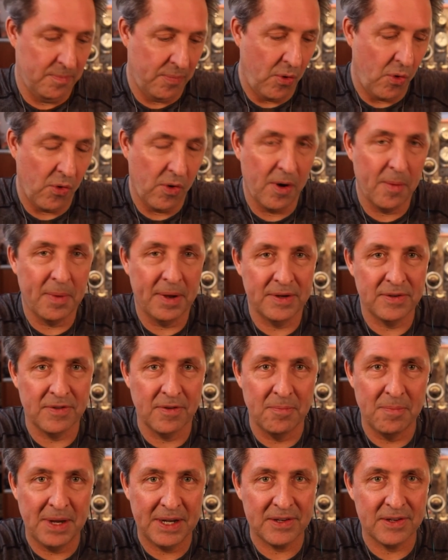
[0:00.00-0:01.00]
pour a bunch
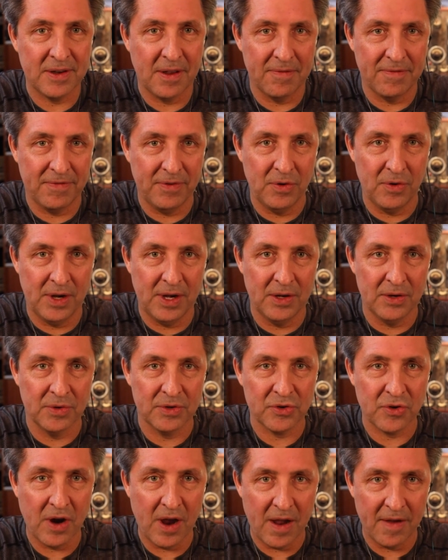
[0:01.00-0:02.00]
of mixed up food
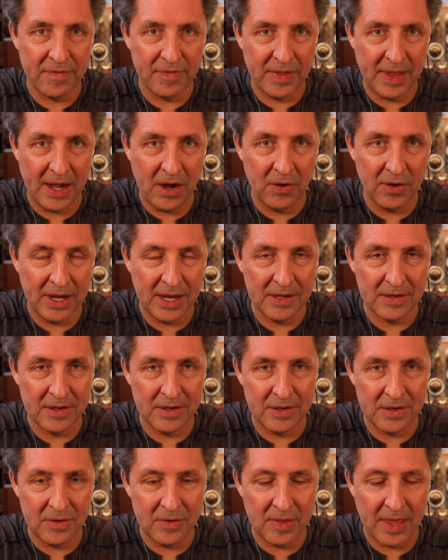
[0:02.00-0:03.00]
into a trough, they don't get
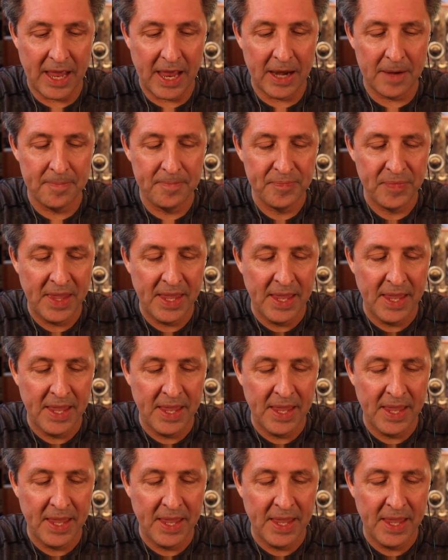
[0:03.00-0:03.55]
to do that.